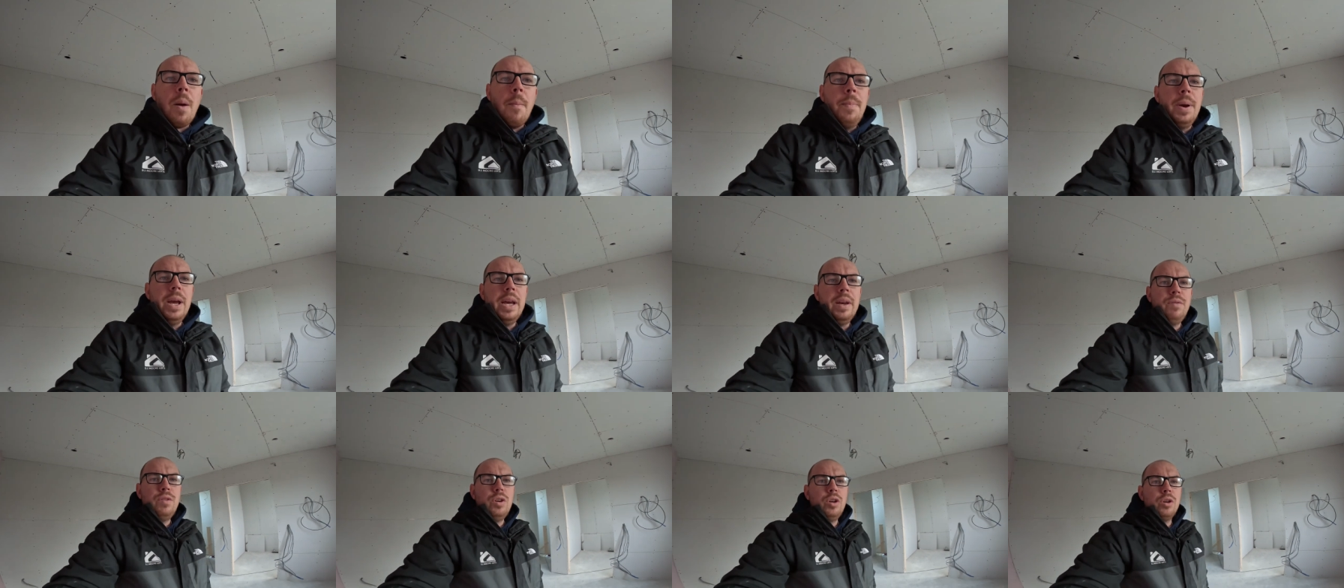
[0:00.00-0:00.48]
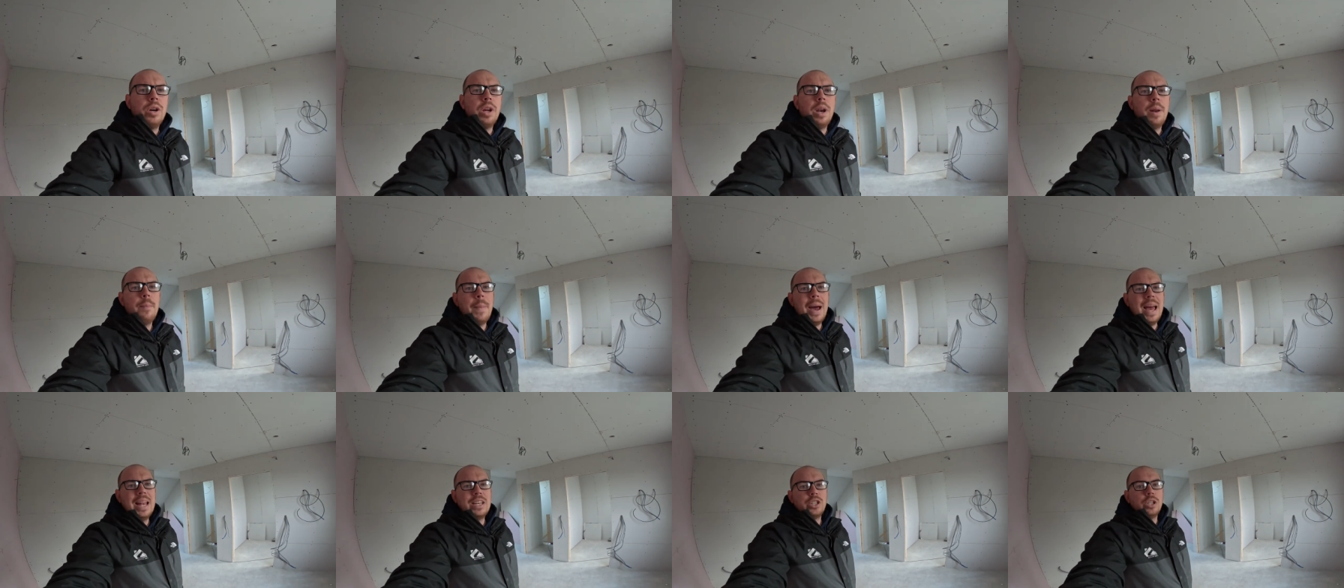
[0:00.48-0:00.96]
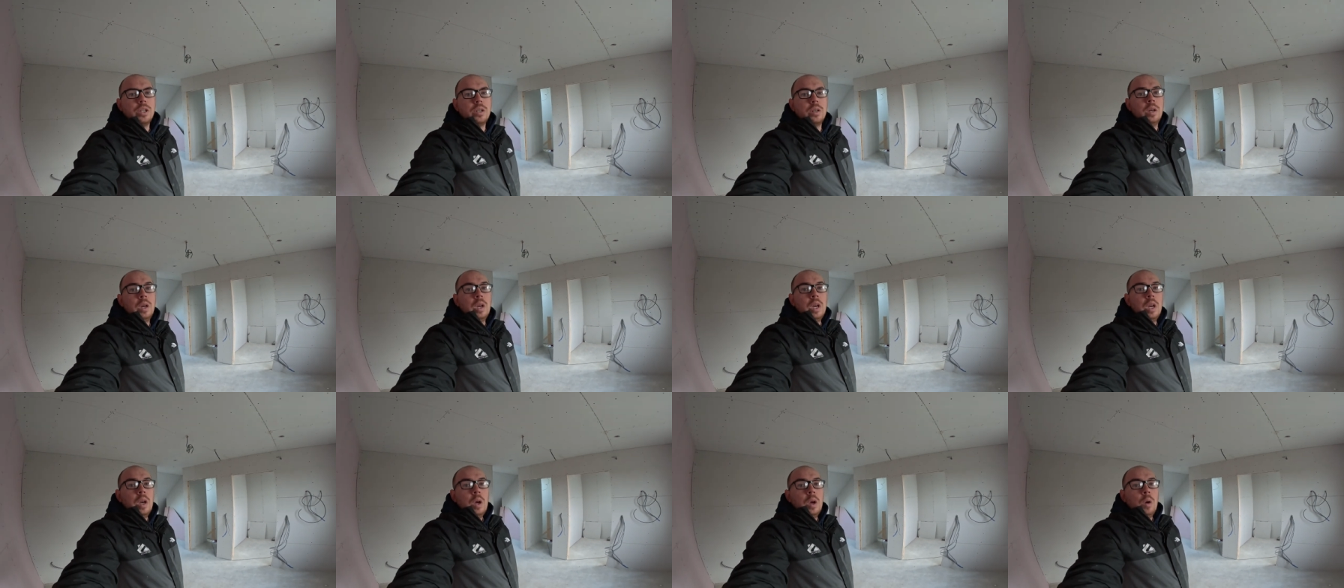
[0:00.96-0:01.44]
But if you can
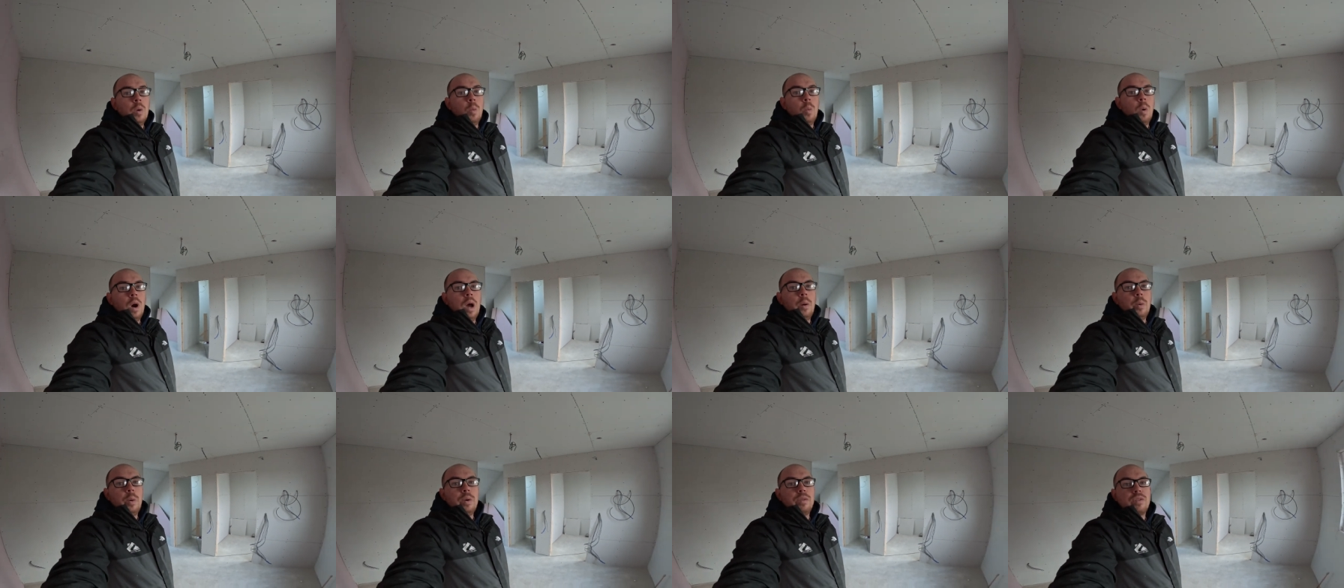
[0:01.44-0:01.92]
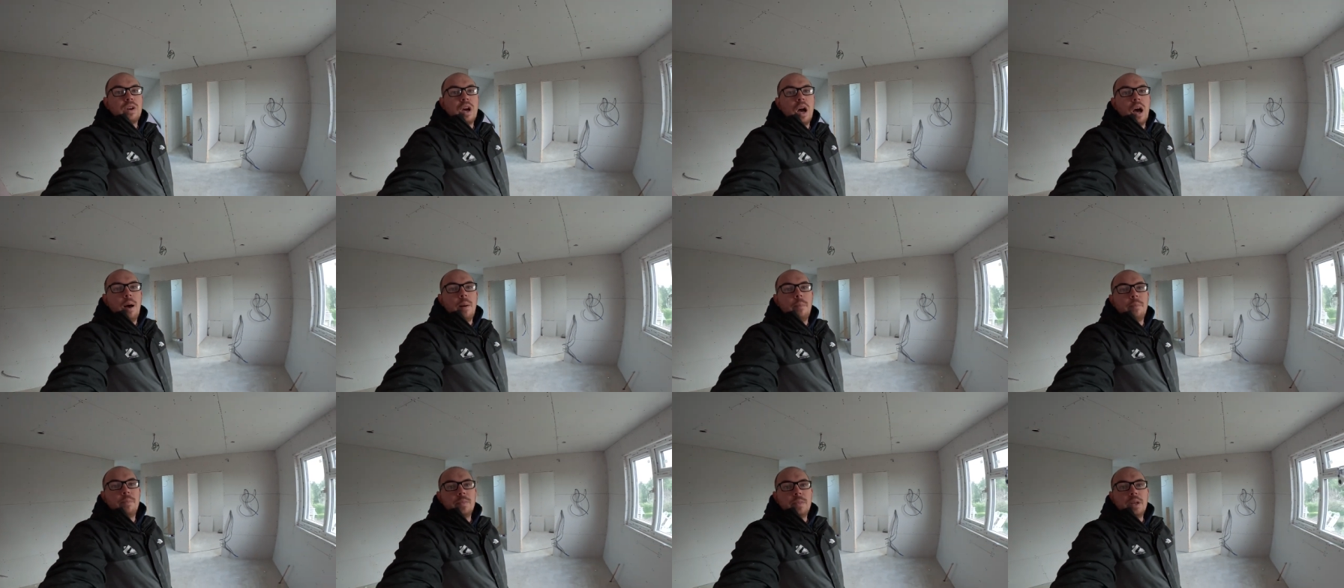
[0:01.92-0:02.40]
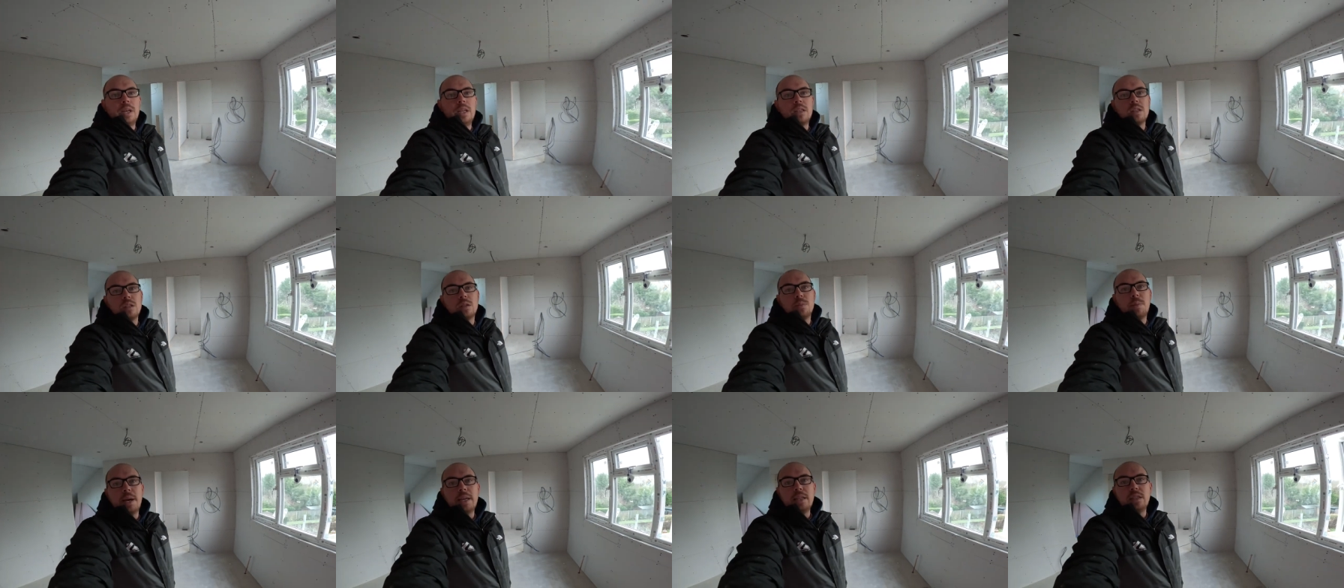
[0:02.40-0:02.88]
imagine where we've come in
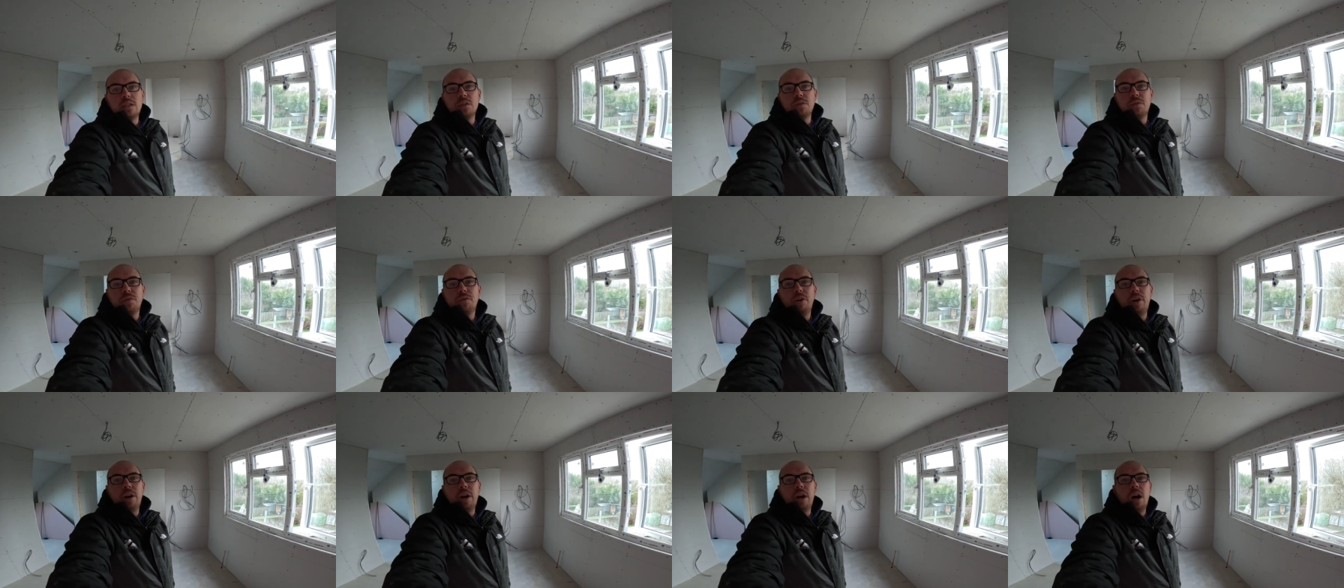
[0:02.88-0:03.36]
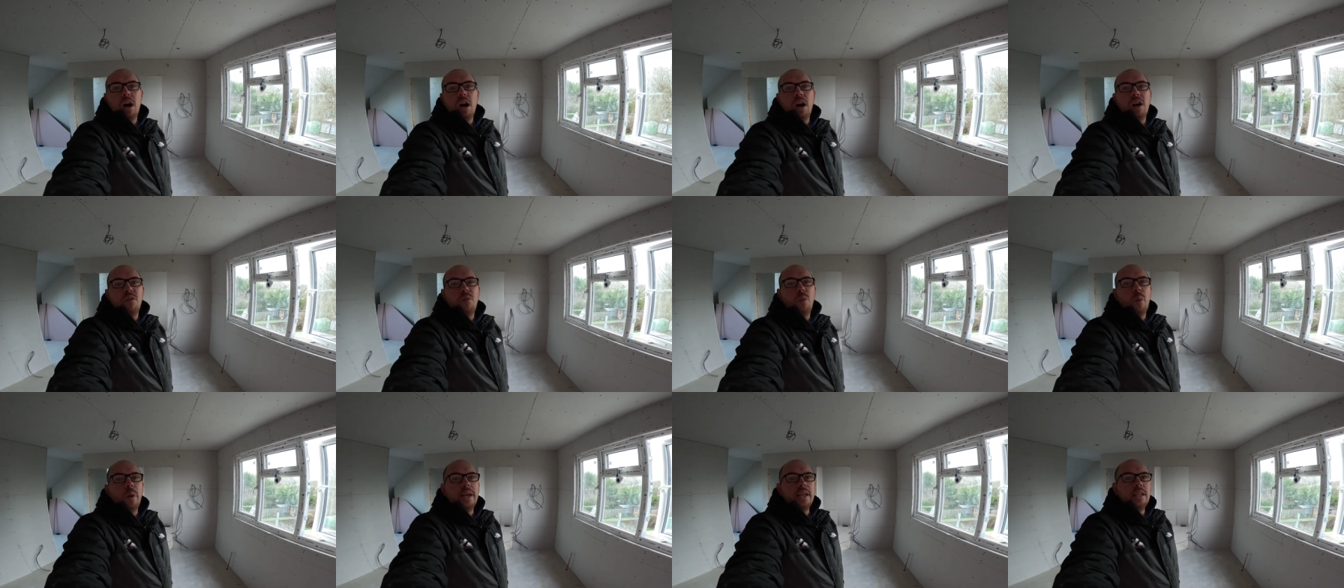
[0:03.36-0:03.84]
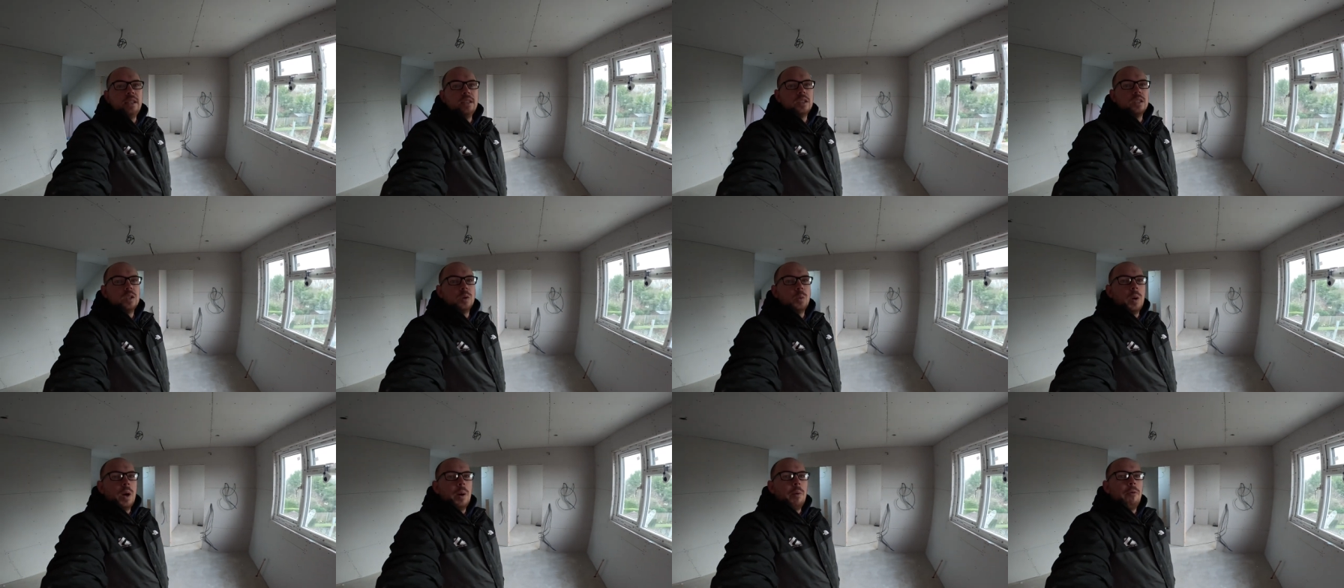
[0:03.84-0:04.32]
the space of three and a half weeks
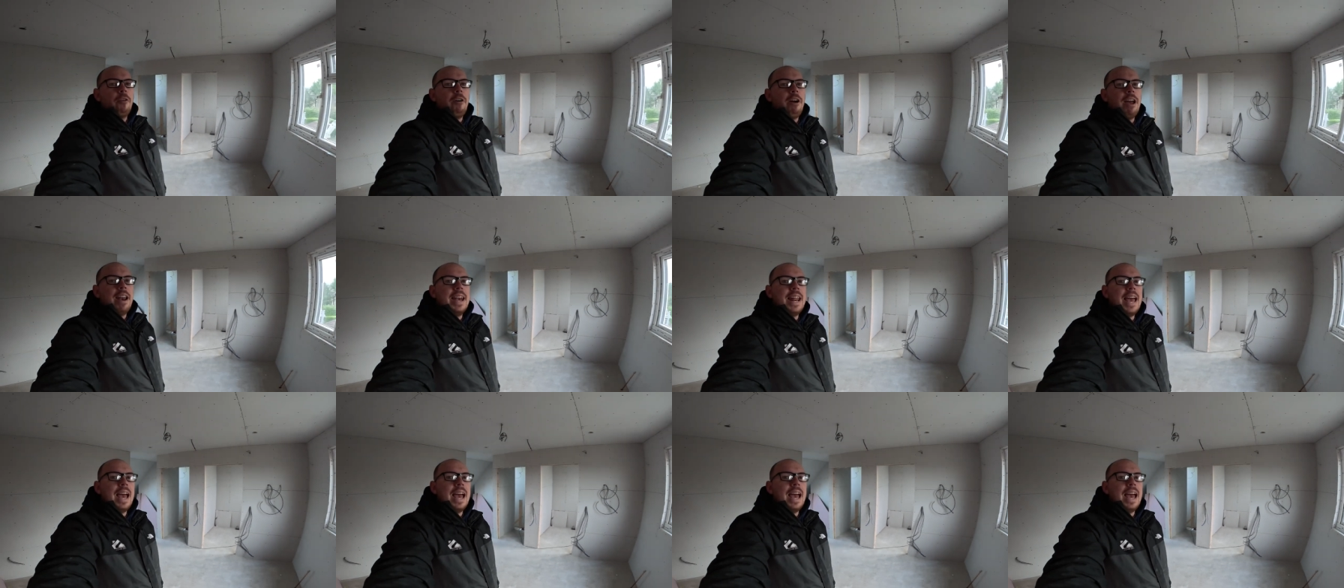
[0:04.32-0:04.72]
to where we're at